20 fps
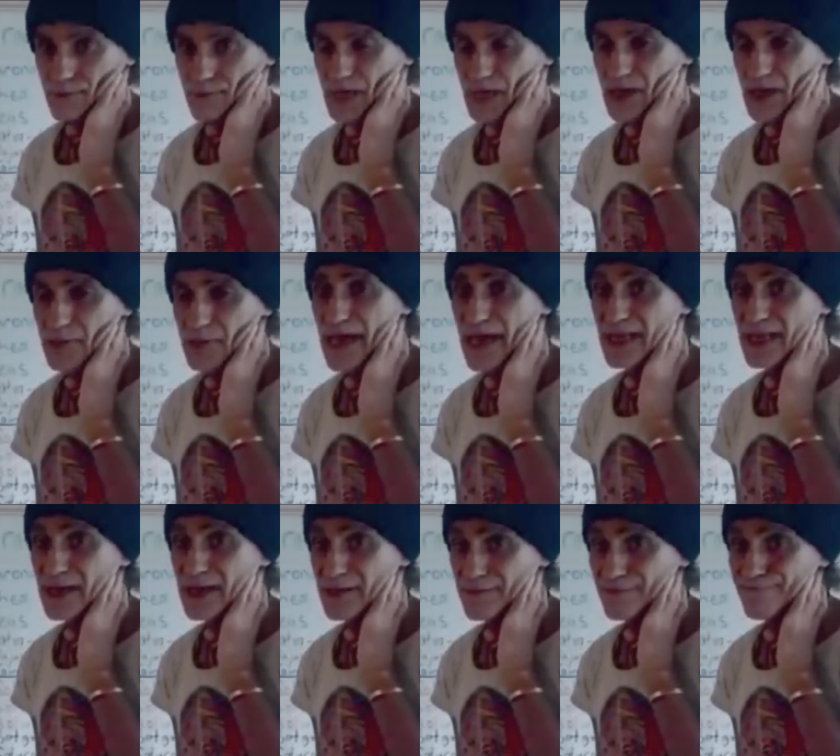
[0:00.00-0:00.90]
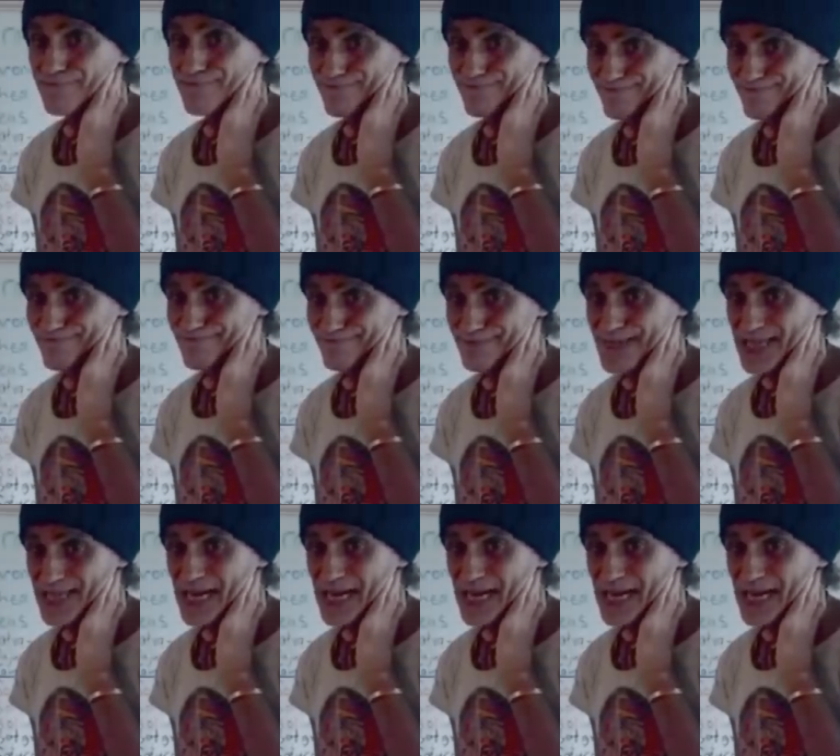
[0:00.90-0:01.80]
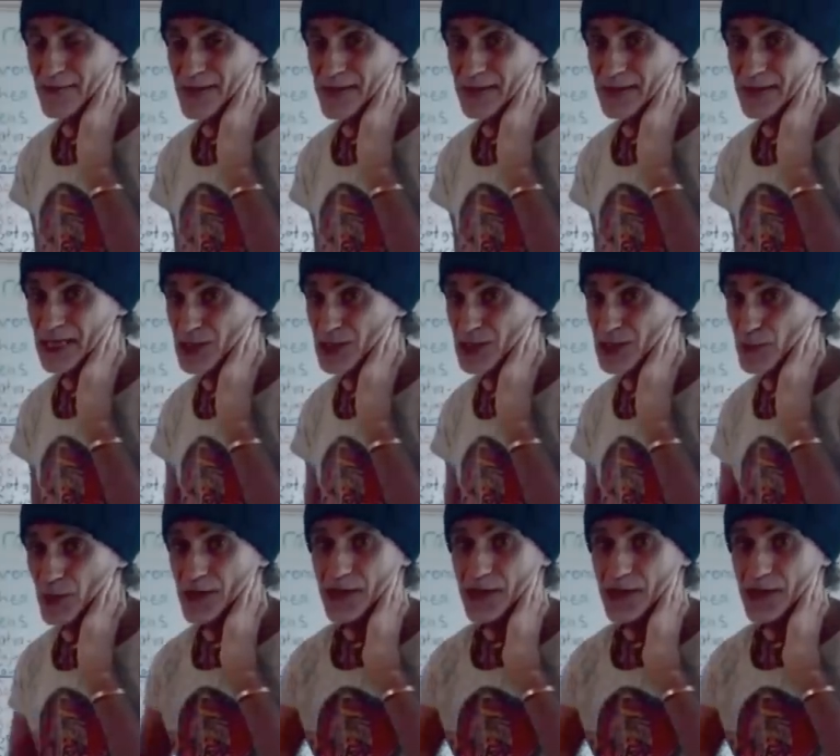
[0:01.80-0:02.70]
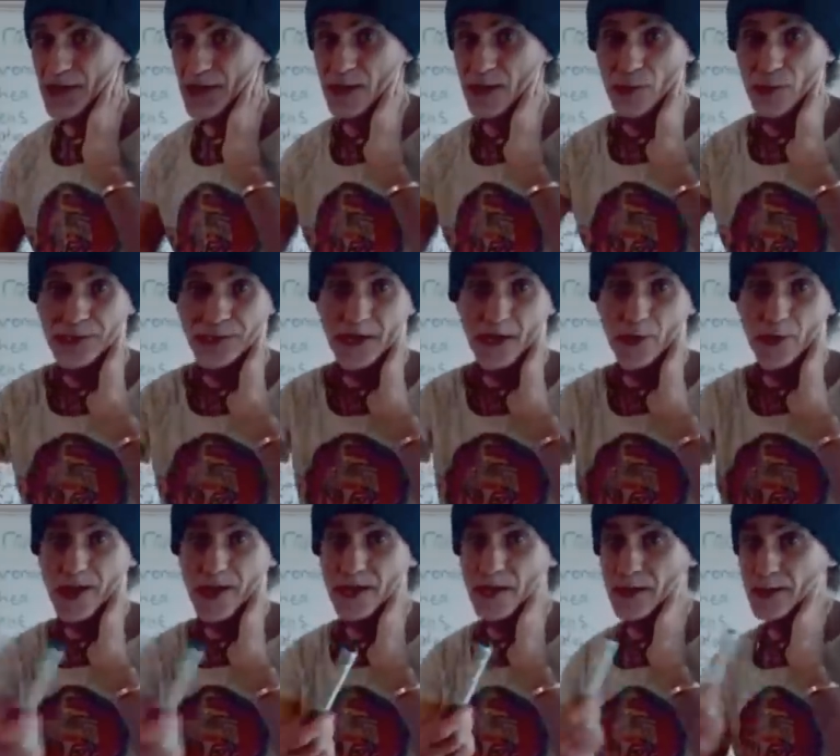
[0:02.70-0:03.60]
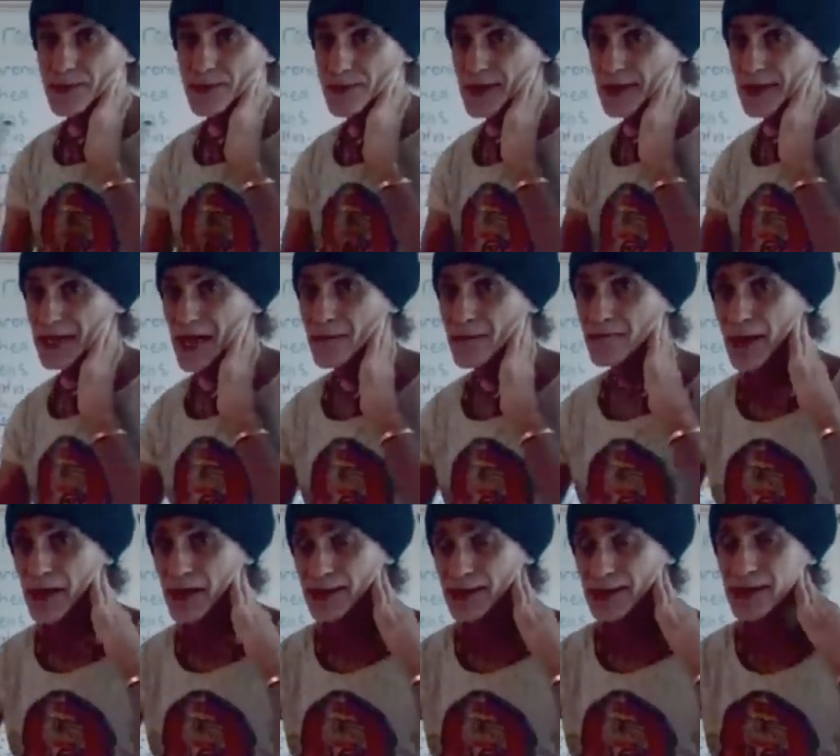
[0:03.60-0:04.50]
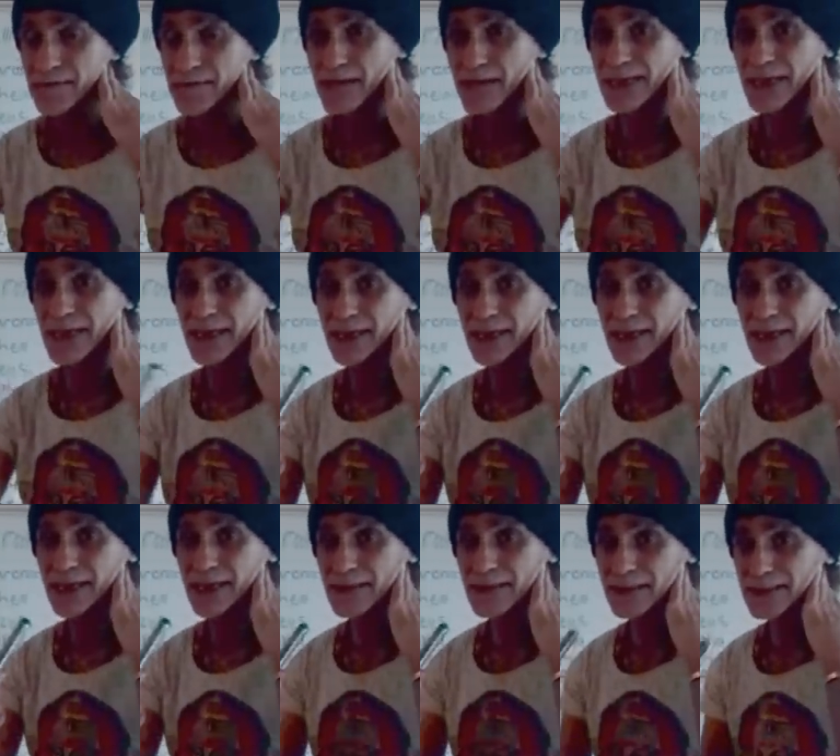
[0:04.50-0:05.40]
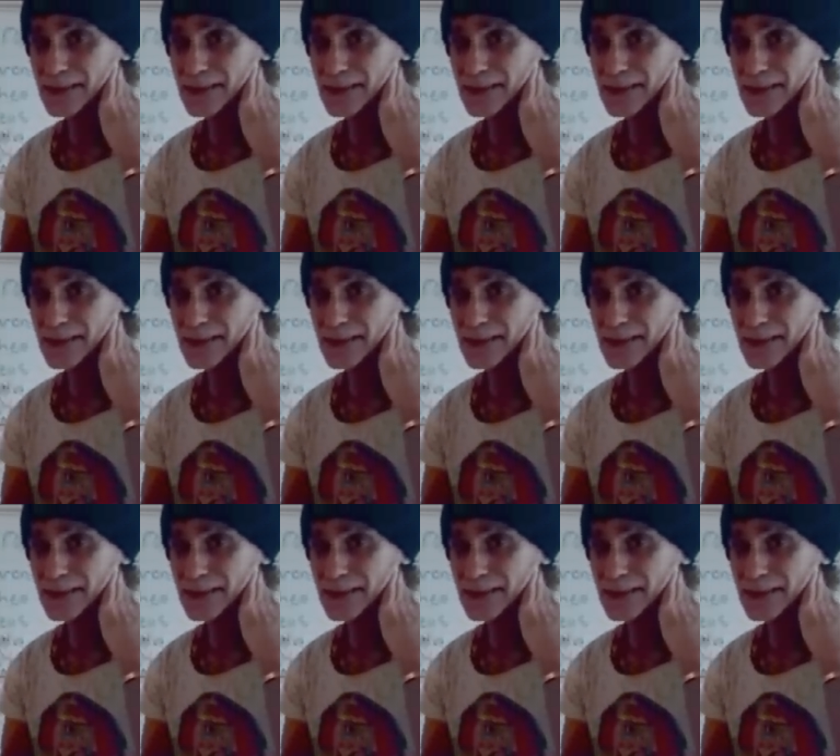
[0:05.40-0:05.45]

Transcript: Kabbalah, same thing. That's why they always go around the Kaaba in Mecca,